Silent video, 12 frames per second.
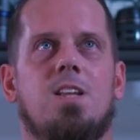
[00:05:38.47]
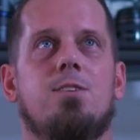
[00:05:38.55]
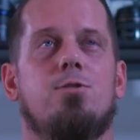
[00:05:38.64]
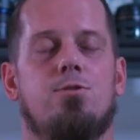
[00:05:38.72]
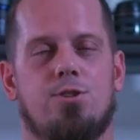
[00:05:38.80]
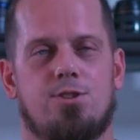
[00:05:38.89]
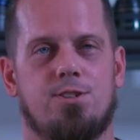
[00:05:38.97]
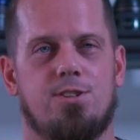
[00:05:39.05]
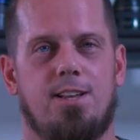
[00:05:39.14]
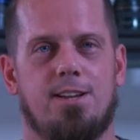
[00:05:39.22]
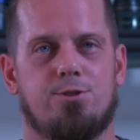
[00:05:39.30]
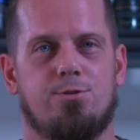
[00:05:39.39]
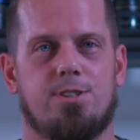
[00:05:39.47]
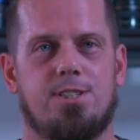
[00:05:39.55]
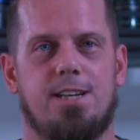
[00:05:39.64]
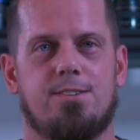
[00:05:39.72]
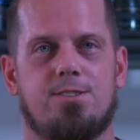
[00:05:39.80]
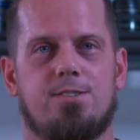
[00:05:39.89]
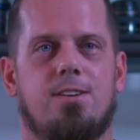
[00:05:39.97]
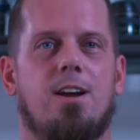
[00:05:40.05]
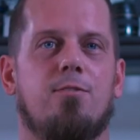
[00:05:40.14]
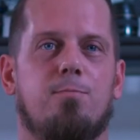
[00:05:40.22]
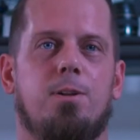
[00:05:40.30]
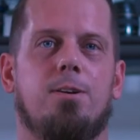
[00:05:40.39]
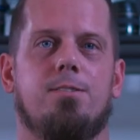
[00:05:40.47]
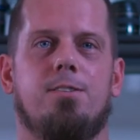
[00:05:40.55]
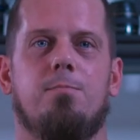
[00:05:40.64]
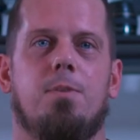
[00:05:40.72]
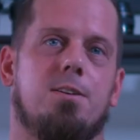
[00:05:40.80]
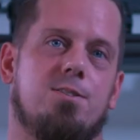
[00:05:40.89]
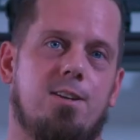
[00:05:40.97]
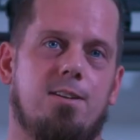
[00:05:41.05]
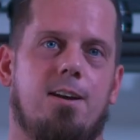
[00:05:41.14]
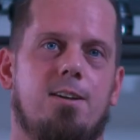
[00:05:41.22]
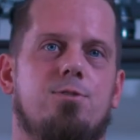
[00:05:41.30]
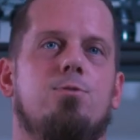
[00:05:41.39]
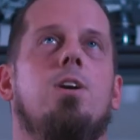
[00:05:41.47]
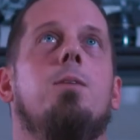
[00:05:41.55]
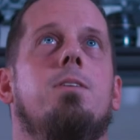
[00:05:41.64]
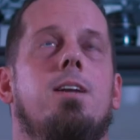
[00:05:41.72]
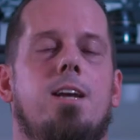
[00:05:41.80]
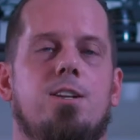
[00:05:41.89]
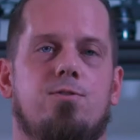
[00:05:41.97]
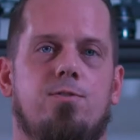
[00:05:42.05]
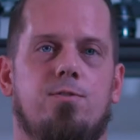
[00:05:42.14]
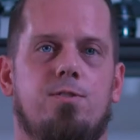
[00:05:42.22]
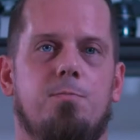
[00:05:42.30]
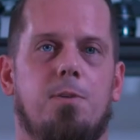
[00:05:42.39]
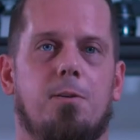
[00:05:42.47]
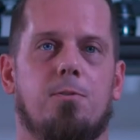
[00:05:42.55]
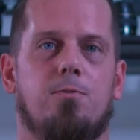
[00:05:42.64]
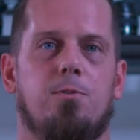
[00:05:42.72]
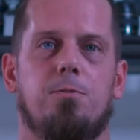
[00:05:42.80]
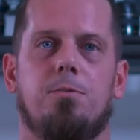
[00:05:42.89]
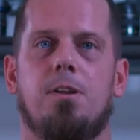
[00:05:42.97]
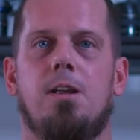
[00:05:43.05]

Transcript: So just as an extra test, I've plugged in my Sennheiser MKH50 microphone.